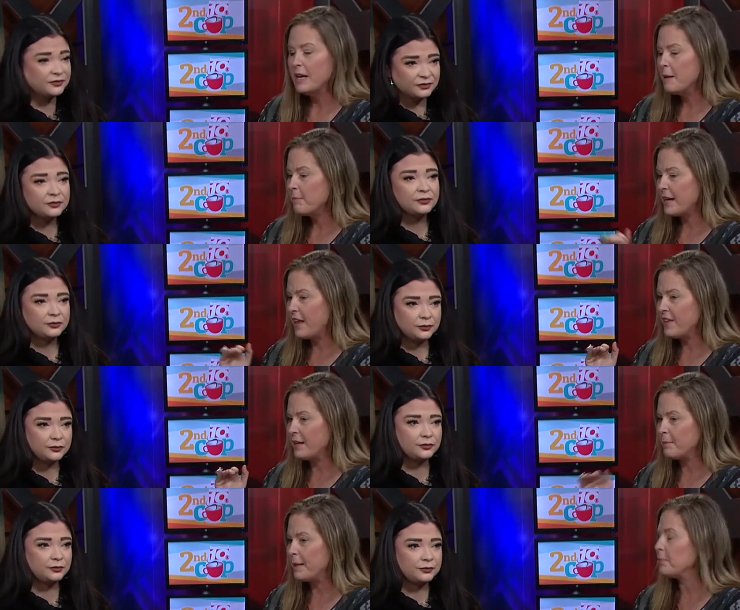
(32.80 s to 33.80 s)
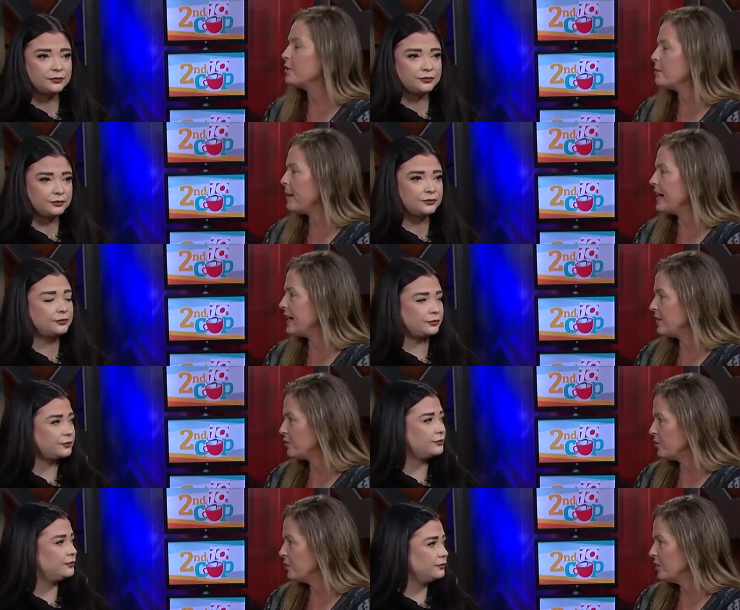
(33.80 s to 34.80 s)
Speaker 1: but I think people in the
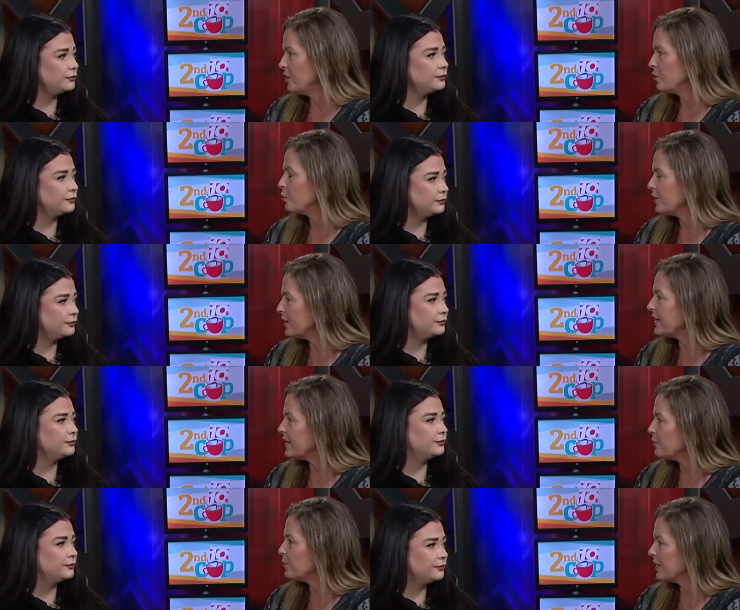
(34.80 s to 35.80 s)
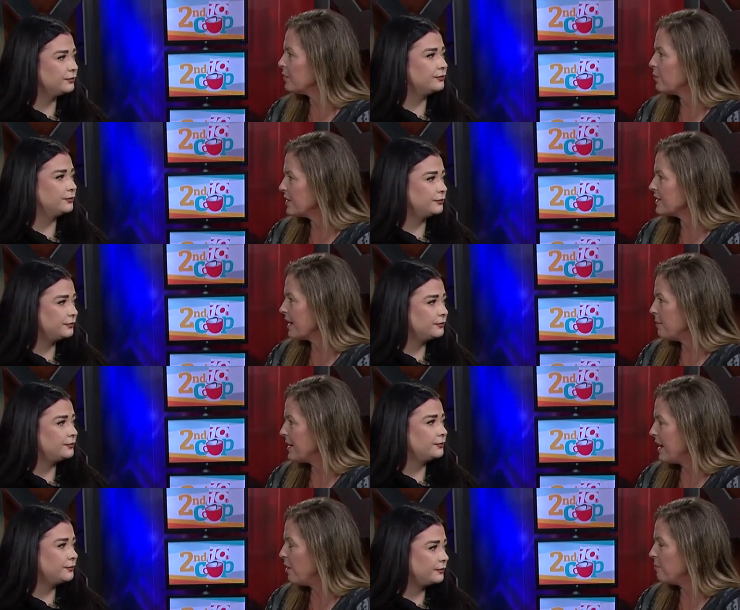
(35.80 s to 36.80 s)
panhandle really, really want to come
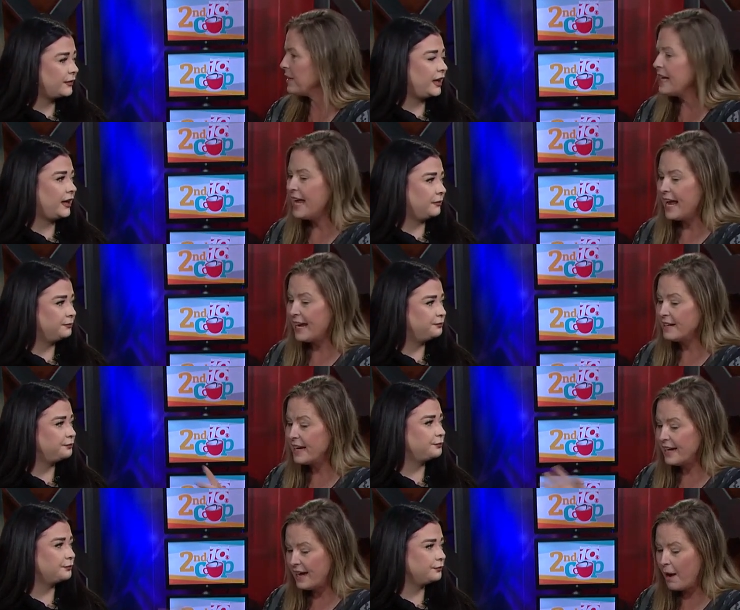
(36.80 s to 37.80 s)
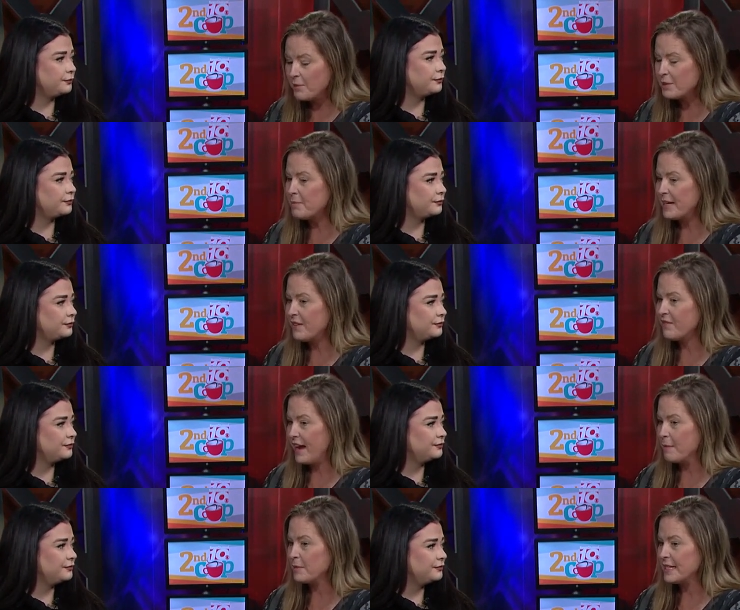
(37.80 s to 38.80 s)
and help. Yeah. And and I was meeting
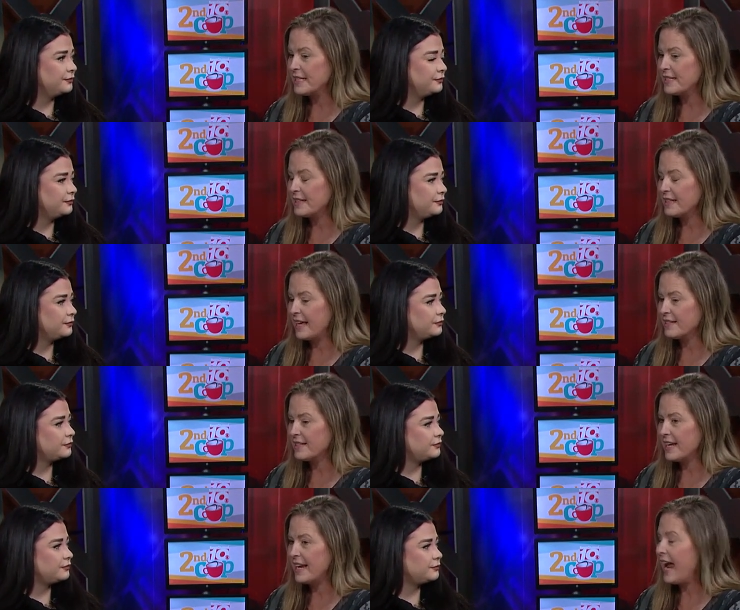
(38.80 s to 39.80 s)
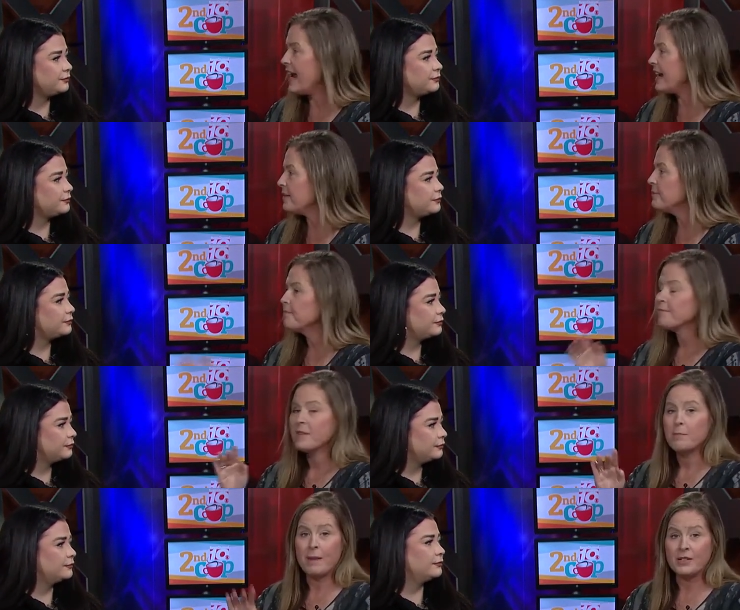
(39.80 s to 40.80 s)
families that said, Hey,
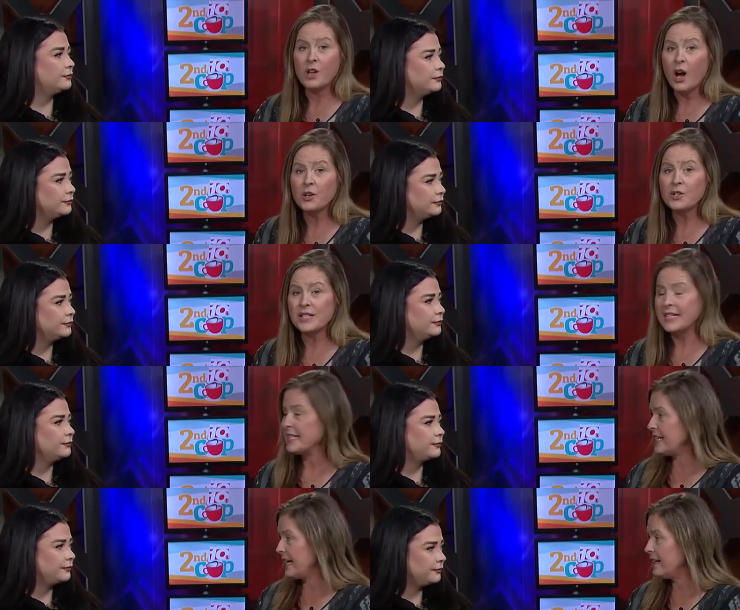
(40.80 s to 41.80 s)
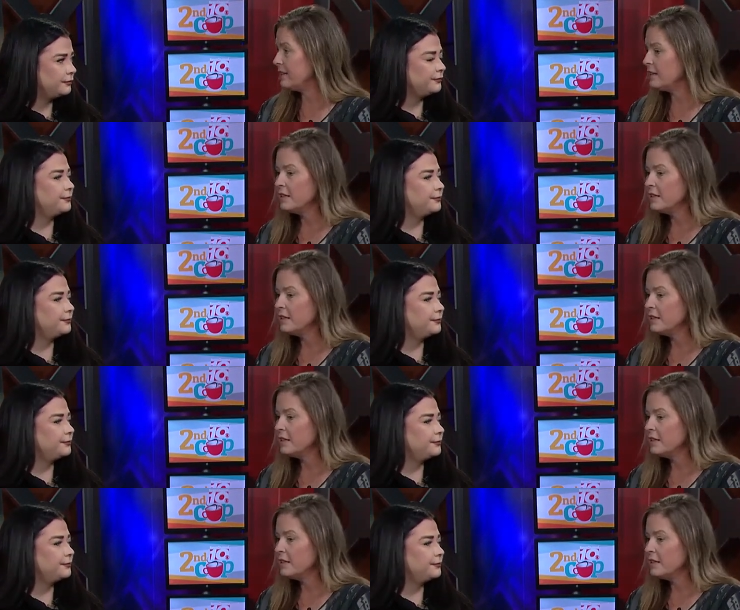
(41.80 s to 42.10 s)
my daughter's sixteen,